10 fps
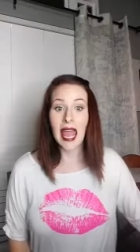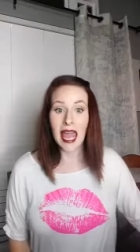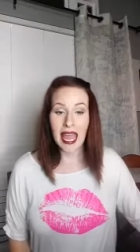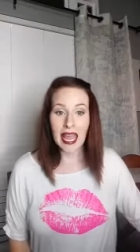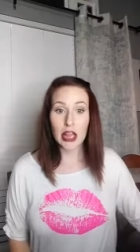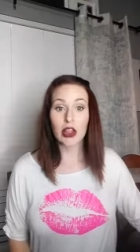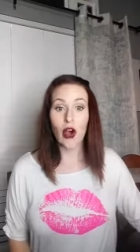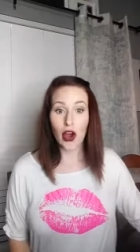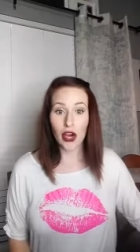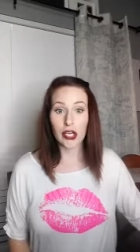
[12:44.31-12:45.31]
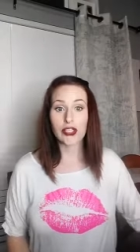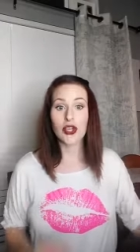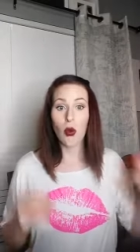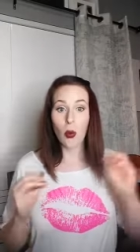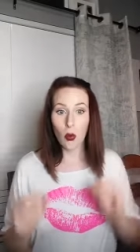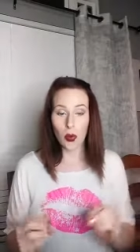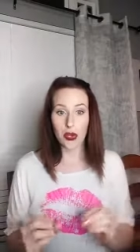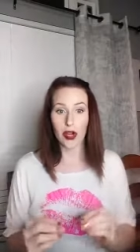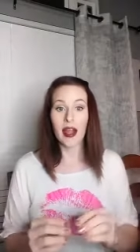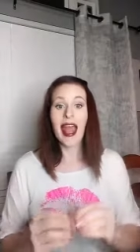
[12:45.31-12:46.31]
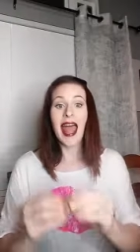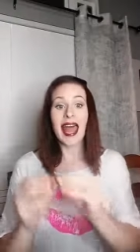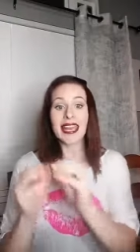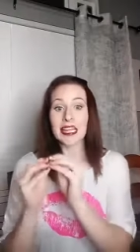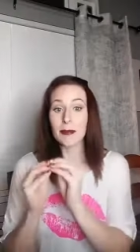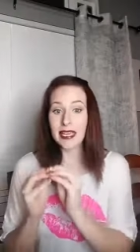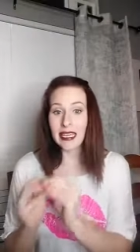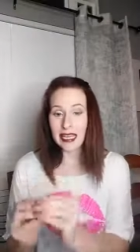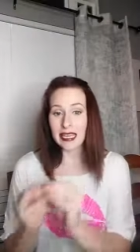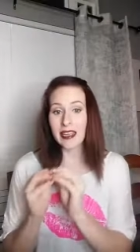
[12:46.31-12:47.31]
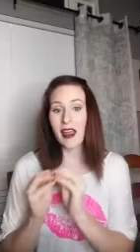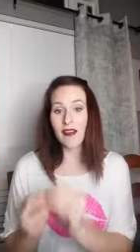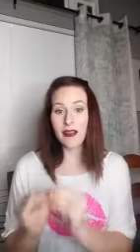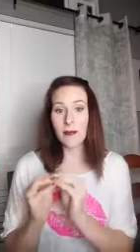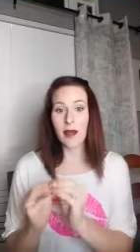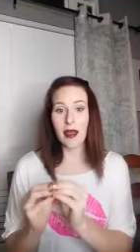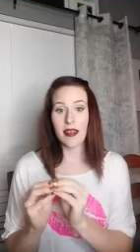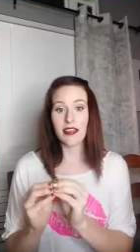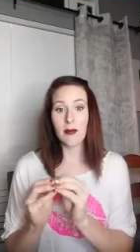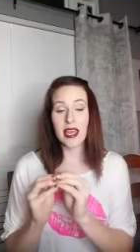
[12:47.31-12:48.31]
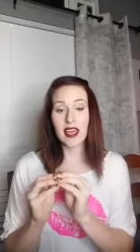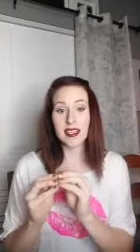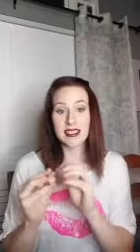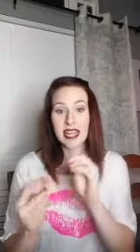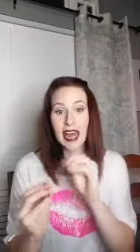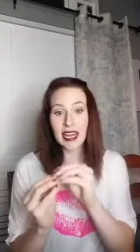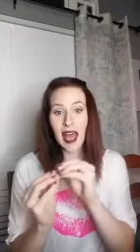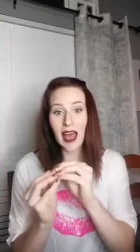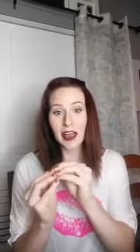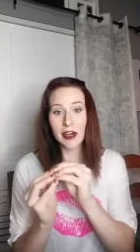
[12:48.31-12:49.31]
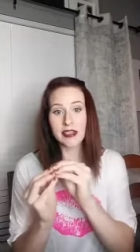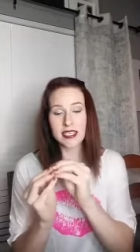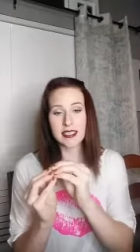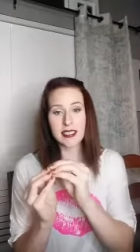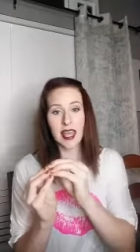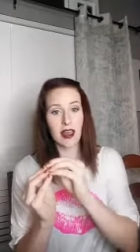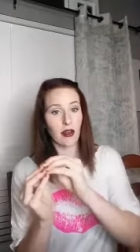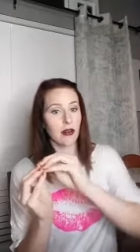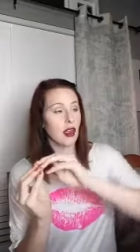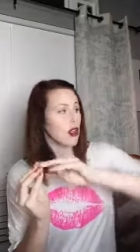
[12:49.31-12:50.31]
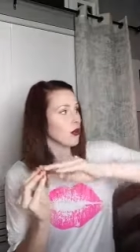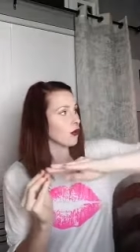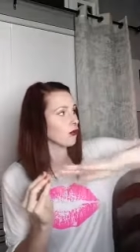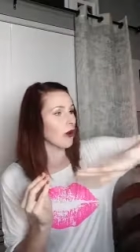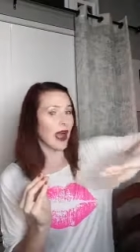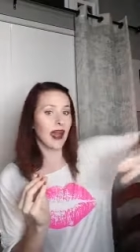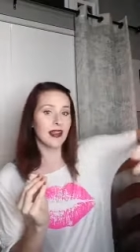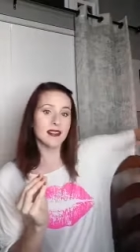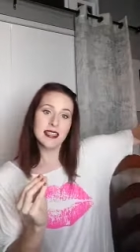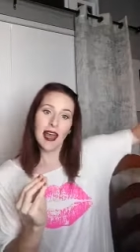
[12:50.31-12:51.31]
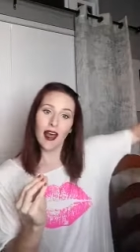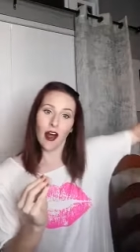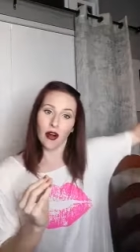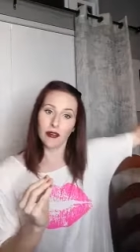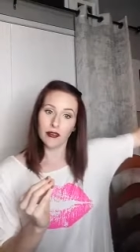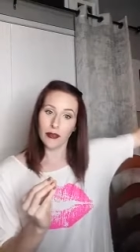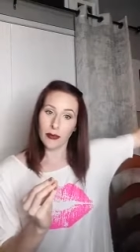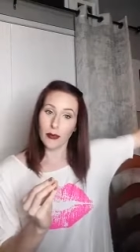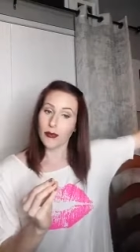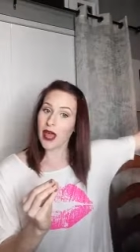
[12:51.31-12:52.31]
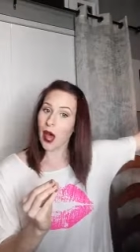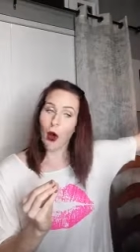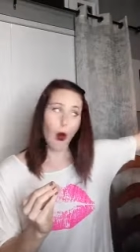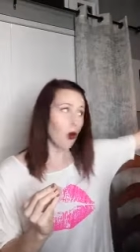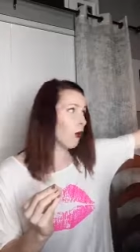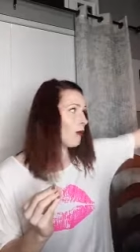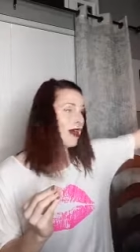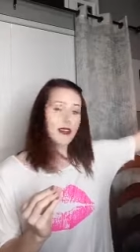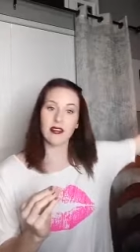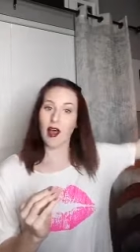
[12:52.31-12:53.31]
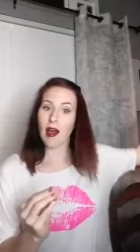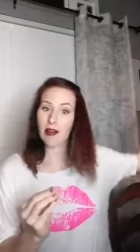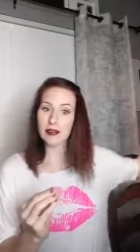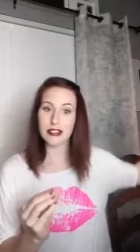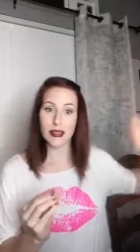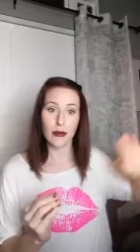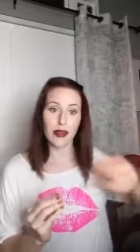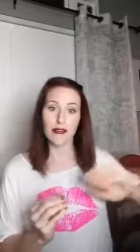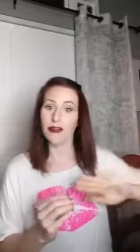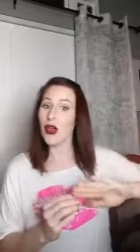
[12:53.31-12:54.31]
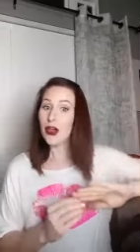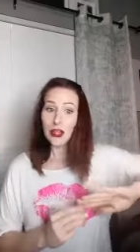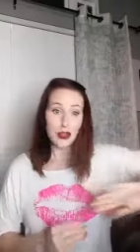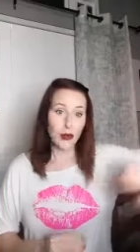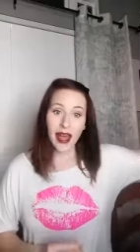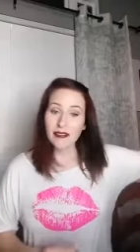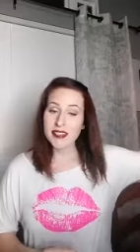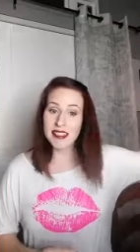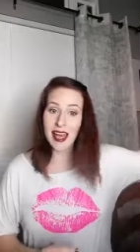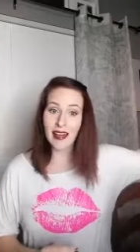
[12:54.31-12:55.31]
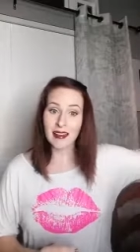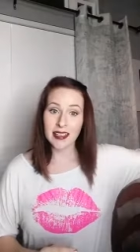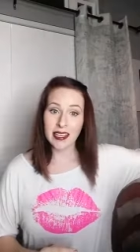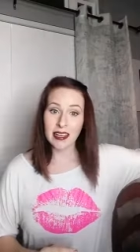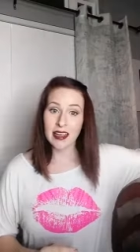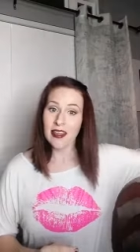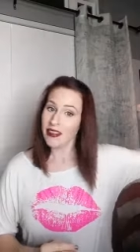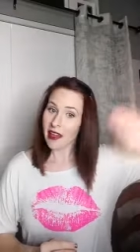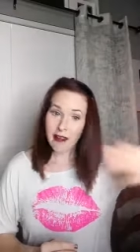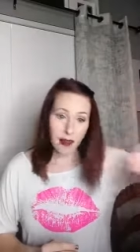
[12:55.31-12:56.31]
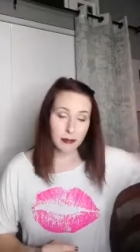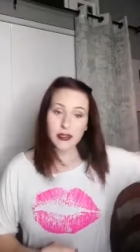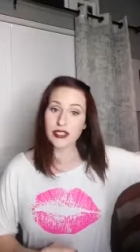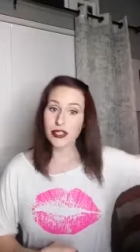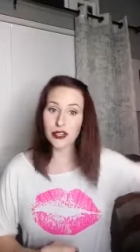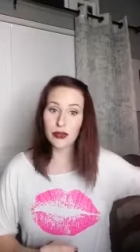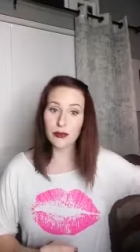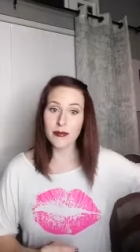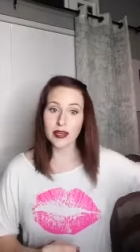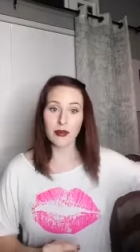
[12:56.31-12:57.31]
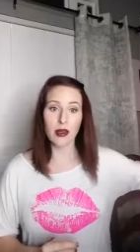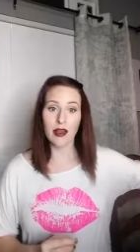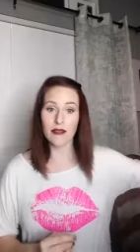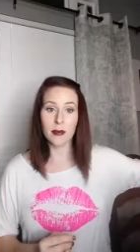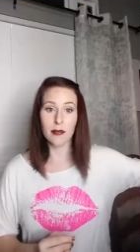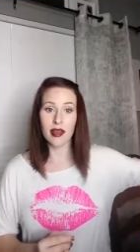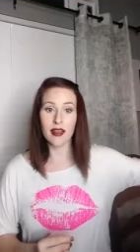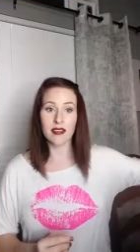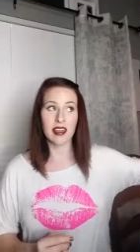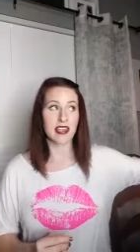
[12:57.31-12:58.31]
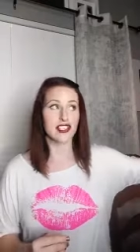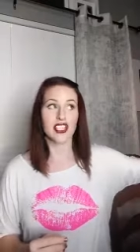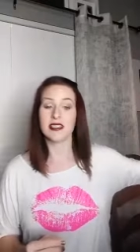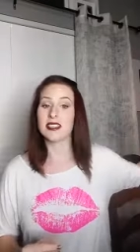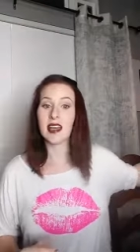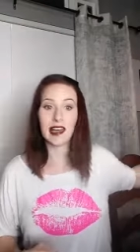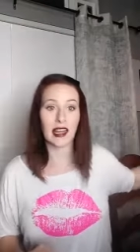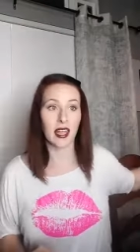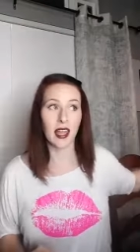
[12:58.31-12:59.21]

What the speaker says: a large order at the beginning of the month, because that higher discount rides out through that whole month long. So if you have Sally that comes to you middle of the month and she's like,